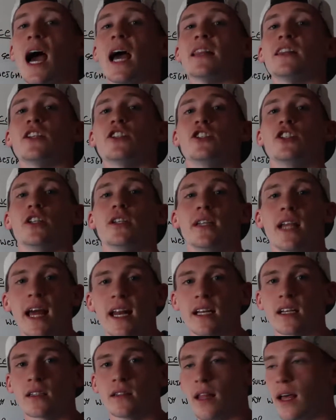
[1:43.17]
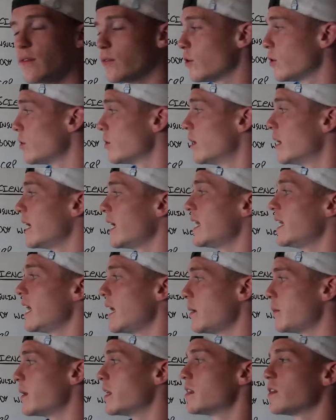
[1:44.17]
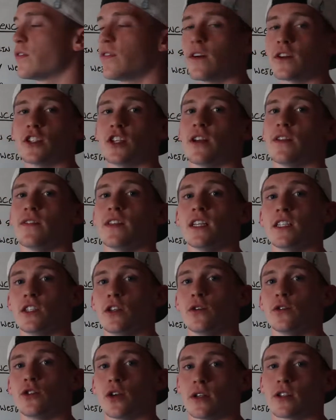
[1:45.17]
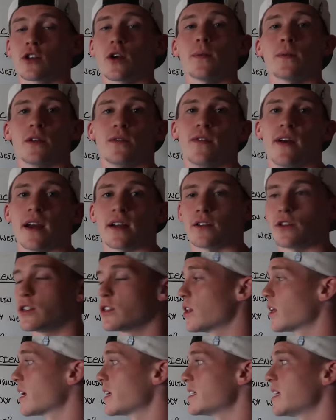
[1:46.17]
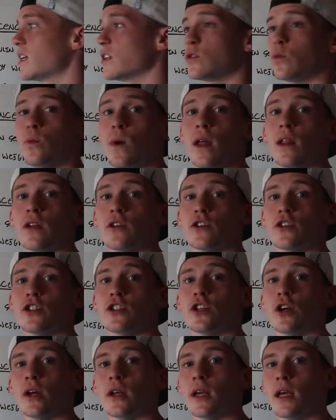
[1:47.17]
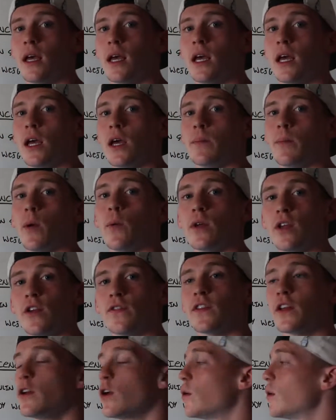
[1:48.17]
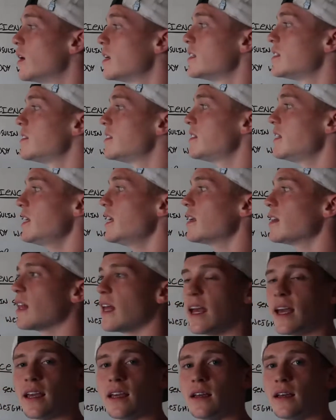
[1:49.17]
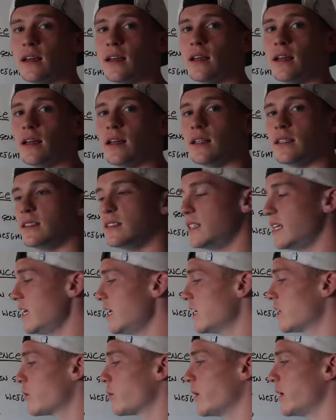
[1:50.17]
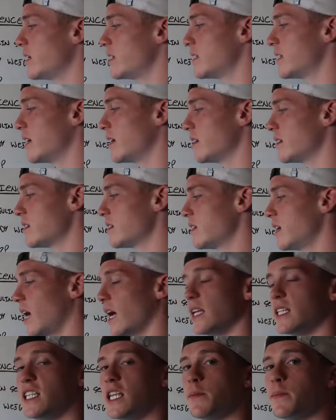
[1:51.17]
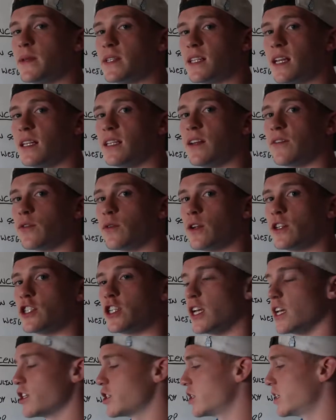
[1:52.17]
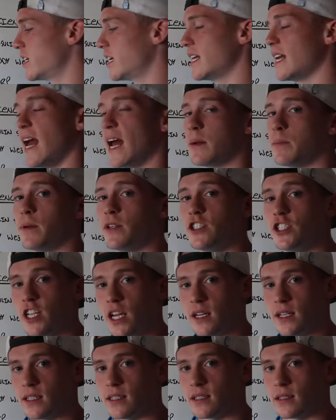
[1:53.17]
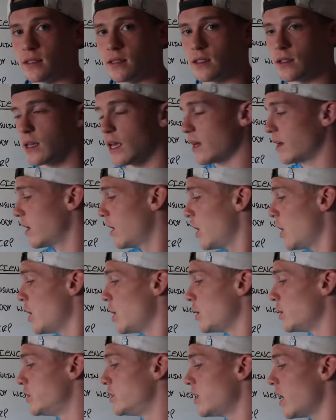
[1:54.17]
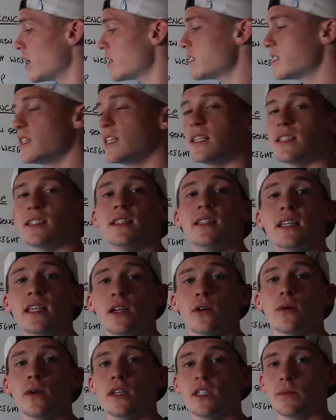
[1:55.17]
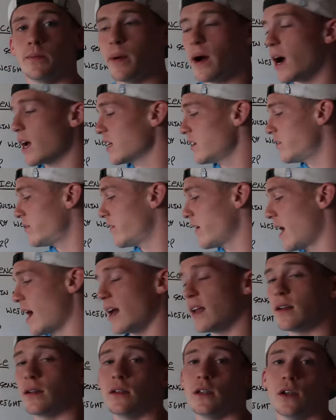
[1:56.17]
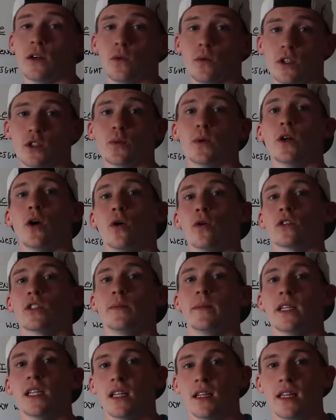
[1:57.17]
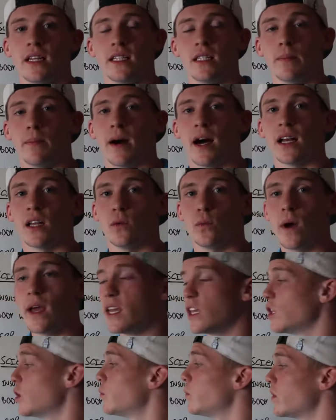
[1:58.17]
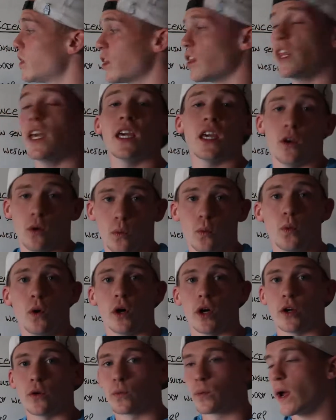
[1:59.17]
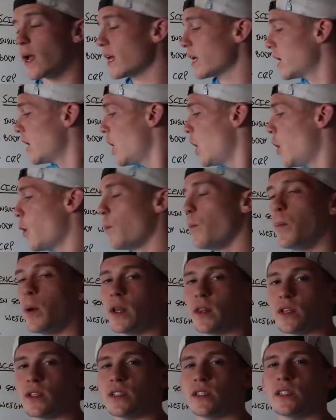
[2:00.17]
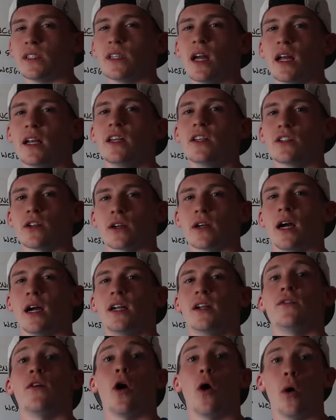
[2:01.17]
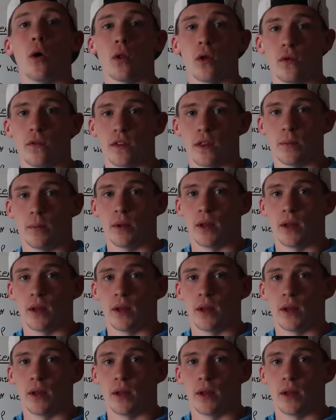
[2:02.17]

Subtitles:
at the genetic level inhibit the function of these two transcription factors. So like I said, it's well understood. But we have to know CLA decreases adipocyte differentiation and adipogenesis, okay? Does this decrease body fat, which would ultimately lead to body weight? You would think it would, right? But the studies are kind of all over the